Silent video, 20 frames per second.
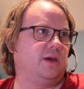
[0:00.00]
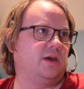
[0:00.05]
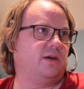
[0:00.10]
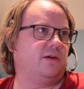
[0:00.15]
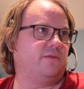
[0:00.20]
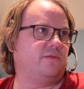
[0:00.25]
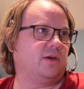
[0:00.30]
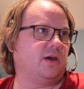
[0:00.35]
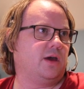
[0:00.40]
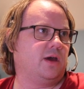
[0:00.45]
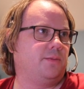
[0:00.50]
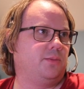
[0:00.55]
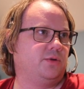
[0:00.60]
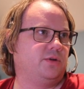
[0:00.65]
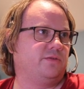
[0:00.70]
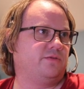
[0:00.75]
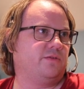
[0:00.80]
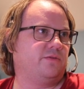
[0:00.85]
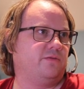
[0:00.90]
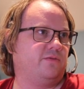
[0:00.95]
a couple
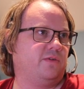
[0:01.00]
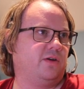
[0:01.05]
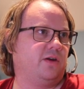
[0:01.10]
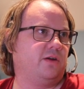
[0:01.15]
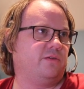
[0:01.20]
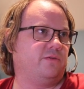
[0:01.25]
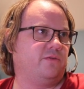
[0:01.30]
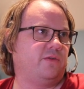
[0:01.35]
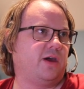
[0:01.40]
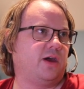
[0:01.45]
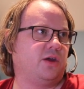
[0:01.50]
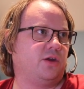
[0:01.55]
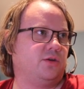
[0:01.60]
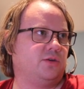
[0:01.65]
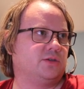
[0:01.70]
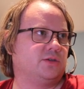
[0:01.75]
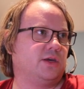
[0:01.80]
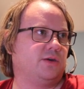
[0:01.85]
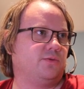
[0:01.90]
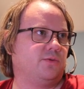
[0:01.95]
different
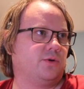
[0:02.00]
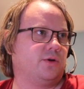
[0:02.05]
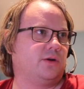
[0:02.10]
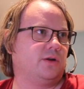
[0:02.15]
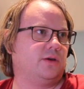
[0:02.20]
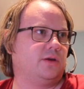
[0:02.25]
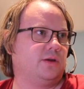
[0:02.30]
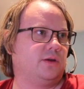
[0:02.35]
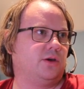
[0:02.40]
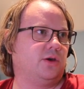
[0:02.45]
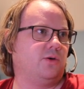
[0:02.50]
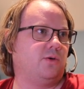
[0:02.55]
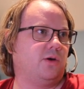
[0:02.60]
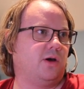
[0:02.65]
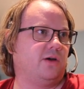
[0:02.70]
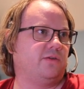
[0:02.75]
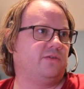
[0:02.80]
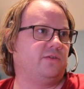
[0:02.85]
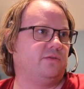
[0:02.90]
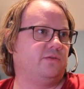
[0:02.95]
values that we're going to go
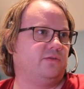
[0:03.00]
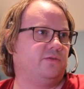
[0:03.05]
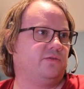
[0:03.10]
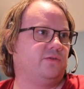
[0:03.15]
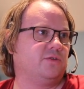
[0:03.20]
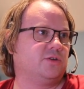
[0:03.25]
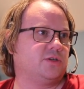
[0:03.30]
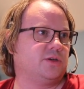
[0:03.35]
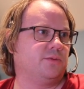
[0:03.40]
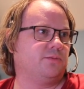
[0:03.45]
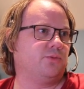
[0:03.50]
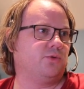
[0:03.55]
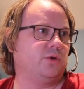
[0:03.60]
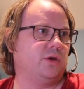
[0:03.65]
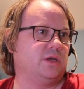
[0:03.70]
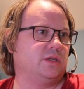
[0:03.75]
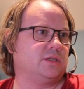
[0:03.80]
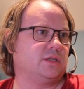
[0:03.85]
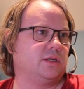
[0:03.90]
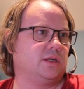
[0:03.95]
off of. For some
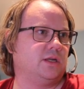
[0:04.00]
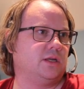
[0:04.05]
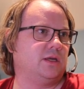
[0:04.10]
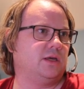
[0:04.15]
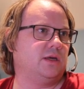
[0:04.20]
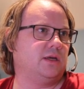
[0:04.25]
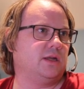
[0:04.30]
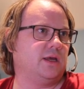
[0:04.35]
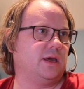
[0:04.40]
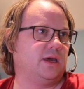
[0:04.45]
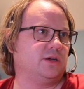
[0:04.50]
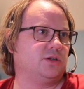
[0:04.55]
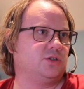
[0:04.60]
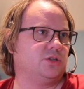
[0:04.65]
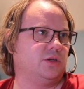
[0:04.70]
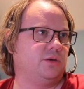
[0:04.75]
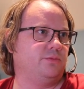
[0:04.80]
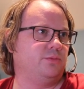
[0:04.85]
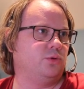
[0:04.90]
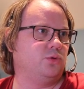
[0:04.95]
reason, it
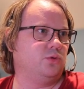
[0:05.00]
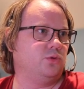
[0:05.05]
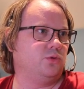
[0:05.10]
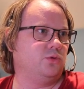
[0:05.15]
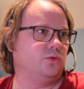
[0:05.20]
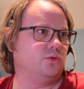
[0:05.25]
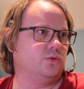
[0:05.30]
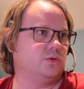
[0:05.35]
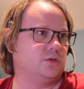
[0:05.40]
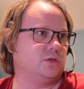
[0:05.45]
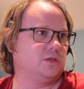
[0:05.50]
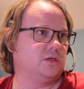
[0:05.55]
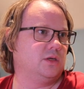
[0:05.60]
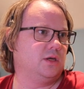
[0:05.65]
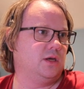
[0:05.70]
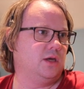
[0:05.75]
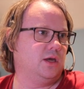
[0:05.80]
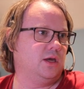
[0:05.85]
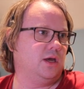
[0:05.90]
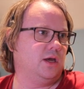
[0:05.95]
actually pulls
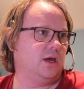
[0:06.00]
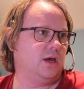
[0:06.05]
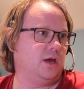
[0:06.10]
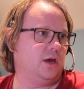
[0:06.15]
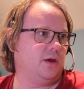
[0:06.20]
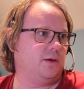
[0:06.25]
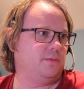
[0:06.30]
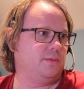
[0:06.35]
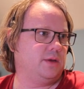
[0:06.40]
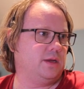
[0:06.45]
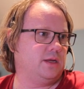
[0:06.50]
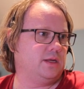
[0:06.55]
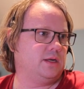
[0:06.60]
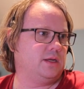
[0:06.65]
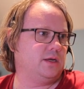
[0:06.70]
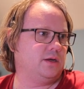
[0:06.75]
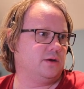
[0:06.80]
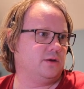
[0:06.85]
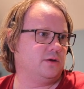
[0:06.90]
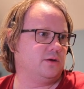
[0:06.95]
in
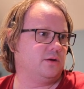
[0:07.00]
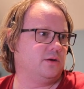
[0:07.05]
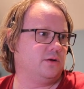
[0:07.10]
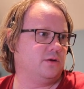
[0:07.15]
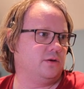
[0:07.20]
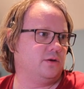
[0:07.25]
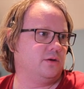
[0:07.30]
here